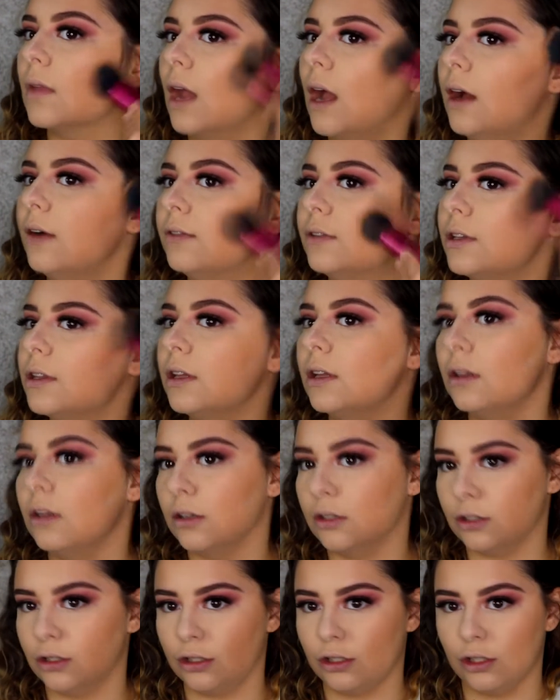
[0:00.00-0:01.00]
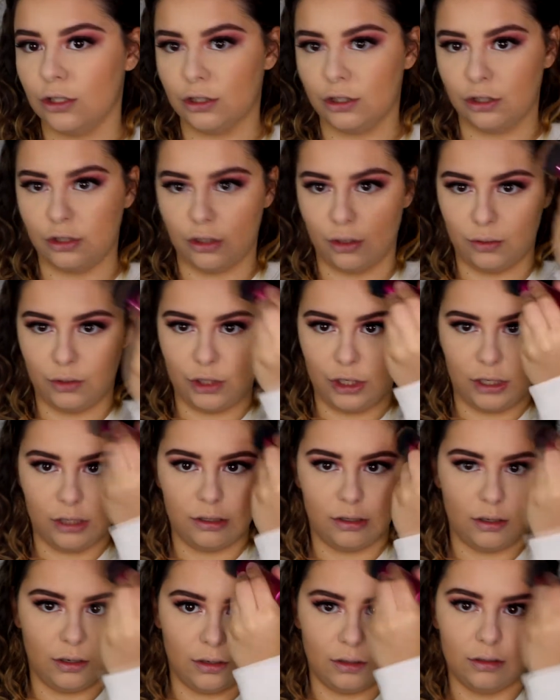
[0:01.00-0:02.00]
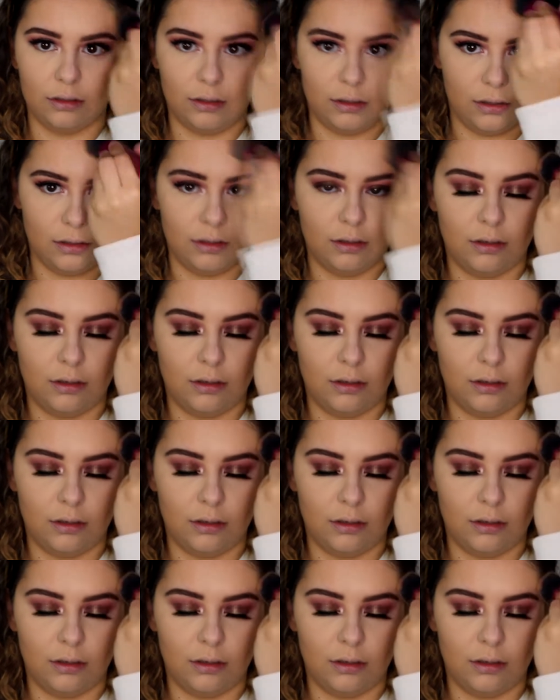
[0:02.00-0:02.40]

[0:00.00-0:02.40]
Everything looks so chiseled